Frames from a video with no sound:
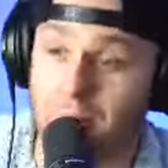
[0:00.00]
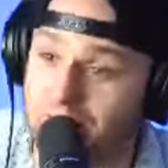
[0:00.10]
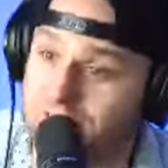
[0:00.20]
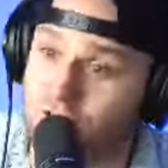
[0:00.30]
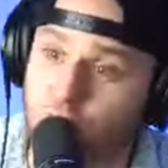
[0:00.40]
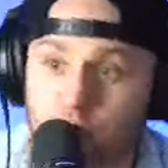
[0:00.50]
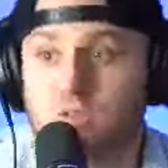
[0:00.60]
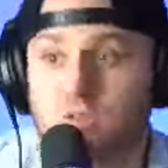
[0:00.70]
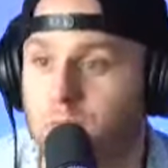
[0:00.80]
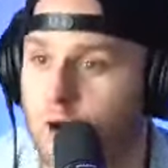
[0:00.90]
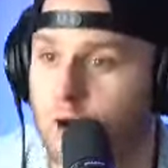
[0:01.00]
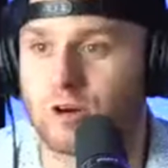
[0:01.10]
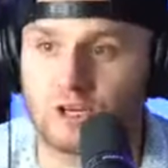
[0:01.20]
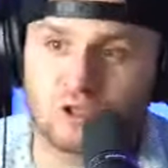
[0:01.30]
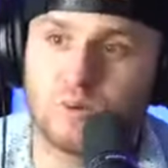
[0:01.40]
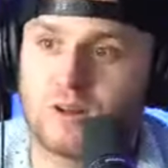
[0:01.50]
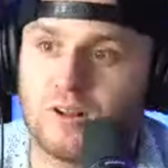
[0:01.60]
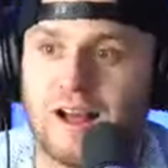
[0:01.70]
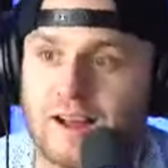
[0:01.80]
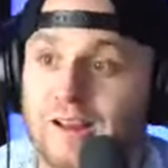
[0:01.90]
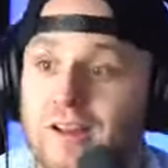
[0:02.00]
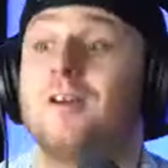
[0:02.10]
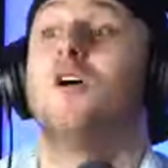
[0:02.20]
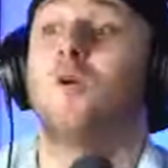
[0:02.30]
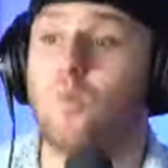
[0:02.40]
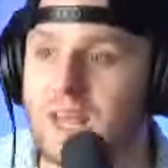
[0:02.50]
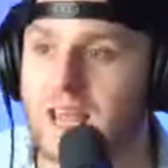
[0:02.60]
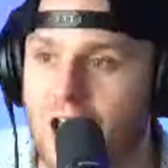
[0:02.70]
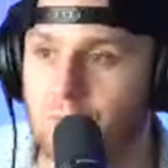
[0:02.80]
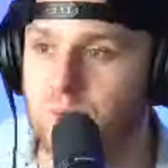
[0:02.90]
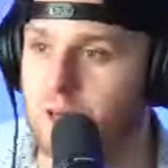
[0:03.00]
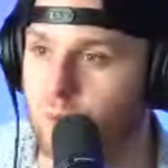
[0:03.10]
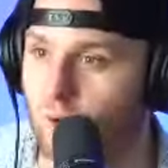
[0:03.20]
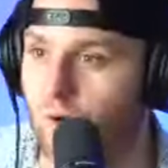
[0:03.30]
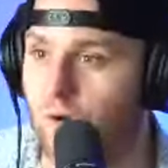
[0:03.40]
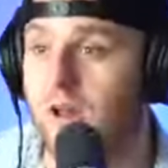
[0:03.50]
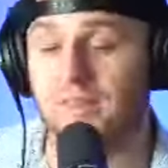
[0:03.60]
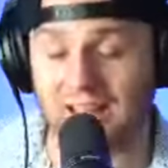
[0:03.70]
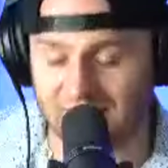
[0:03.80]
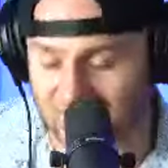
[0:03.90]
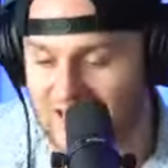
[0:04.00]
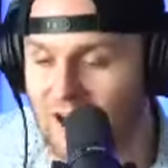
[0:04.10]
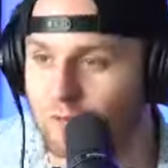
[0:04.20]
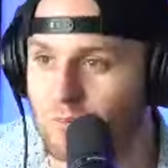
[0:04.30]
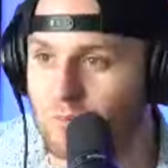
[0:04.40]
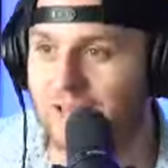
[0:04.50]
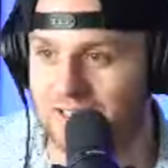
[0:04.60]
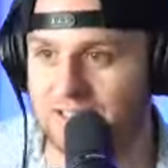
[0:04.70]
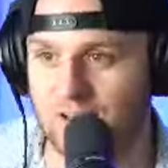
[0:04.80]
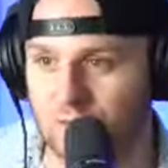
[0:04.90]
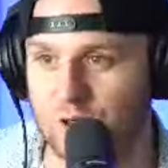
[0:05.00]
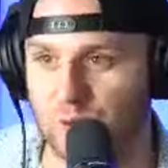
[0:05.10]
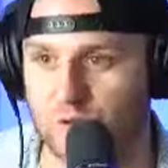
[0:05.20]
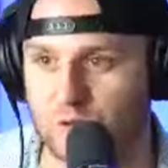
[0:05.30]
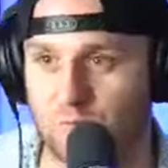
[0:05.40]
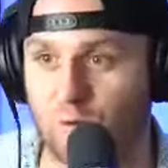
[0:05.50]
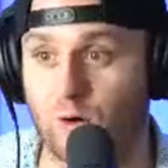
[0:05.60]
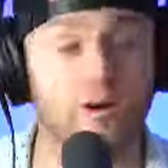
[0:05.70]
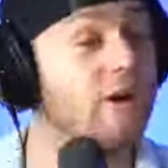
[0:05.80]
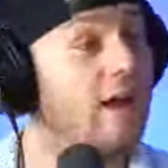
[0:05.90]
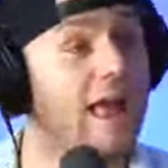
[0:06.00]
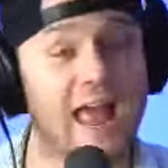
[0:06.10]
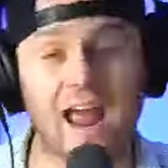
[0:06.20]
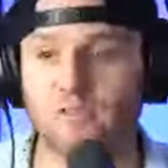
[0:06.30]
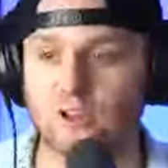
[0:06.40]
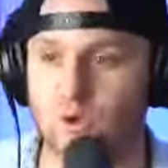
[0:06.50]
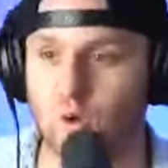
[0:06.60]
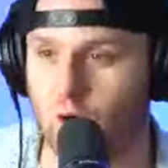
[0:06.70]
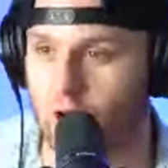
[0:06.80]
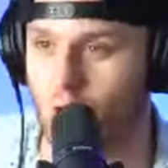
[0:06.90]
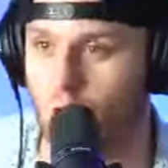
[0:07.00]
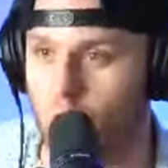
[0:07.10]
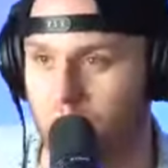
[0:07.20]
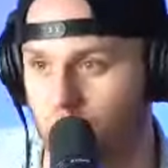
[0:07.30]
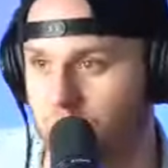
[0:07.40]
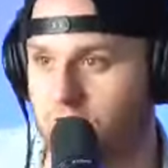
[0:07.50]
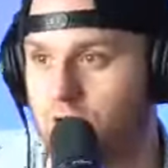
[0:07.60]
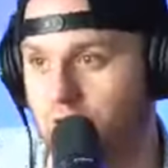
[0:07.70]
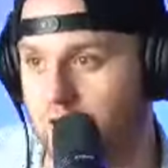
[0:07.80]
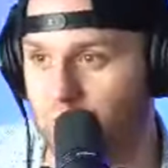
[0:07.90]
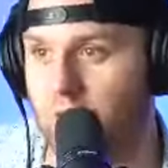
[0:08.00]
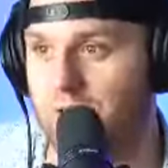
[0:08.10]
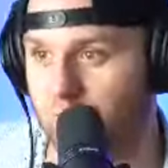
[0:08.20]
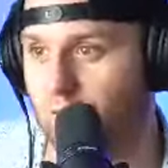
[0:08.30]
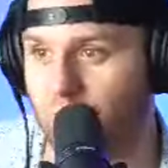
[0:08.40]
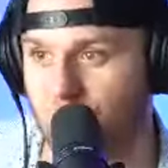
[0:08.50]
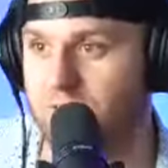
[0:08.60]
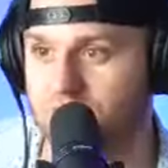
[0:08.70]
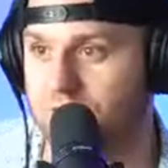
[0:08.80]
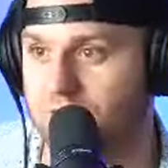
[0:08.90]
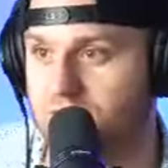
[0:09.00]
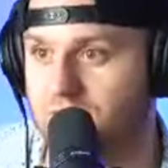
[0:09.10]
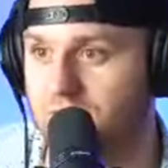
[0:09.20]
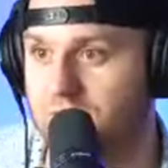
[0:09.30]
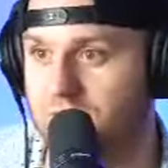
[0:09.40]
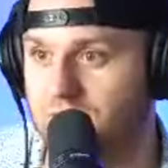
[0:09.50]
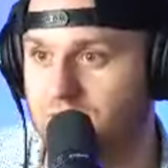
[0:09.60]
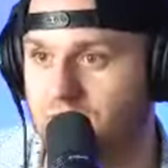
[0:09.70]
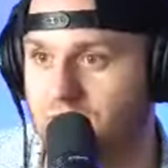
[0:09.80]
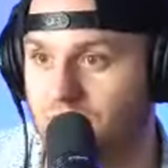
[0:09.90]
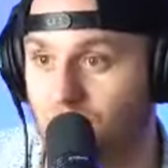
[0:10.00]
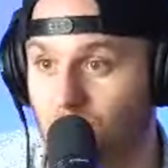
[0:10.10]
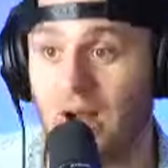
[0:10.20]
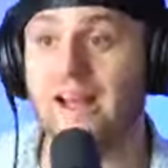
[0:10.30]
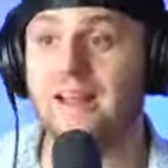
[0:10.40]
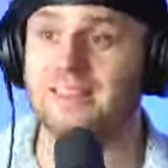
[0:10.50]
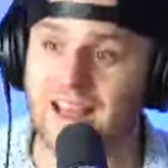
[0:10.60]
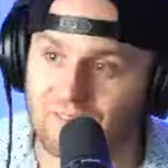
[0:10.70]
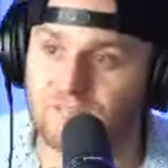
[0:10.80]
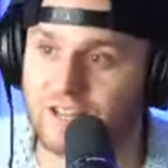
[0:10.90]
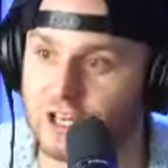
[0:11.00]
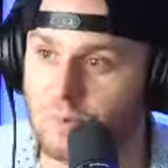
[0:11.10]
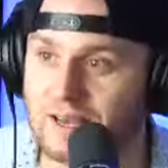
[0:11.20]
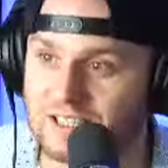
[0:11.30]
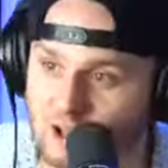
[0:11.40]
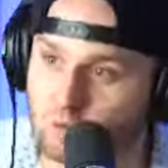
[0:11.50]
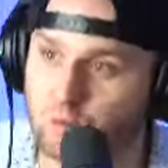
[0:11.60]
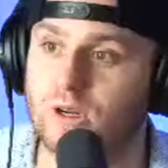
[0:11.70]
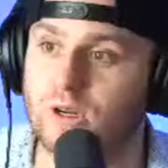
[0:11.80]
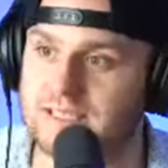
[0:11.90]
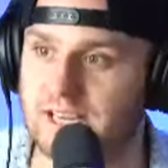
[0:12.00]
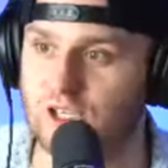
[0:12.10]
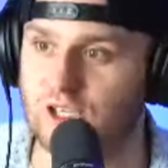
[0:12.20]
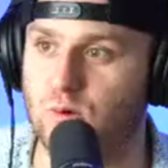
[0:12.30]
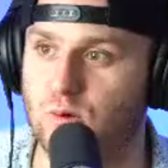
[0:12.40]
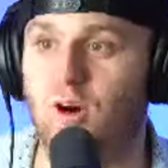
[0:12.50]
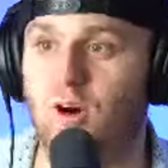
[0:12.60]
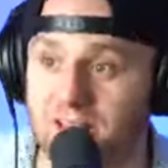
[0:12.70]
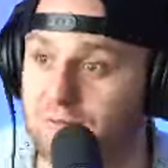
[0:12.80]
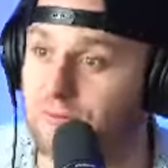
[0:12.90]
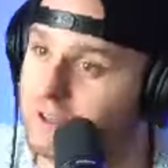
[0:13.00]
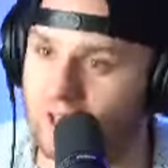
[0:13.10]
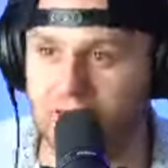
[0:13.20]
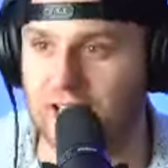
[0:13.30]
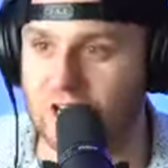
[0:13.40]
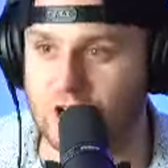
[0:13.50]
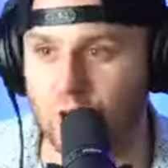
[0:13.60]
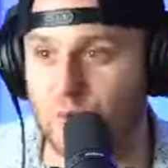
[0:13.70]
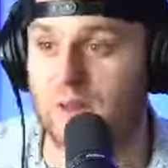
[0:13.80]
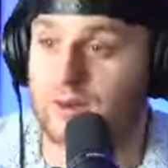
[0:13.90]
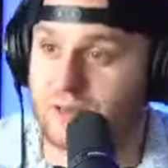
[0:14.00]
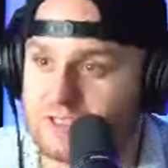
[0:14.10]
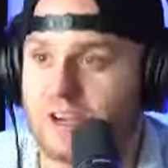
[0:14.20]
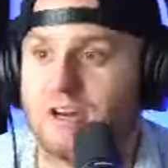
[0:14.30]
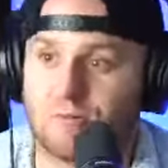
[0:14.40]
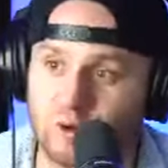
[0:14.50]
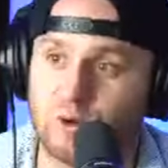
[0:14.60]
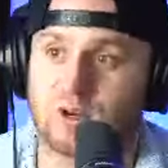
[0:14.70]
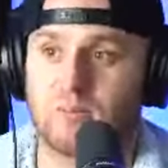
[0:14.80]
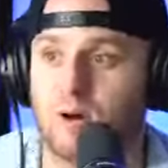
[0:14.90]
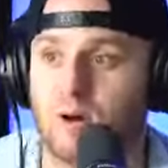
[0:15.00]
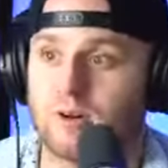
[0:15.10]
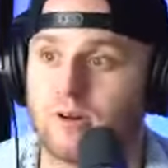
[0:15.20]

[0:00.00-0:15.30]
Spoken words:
Sekou's coming over at 2:00. We had people that never met these individuals before have the door open with cookies waiting for our realtors. Why? That video message really sets you apart. They feel like they know you and they're excited for you to come over.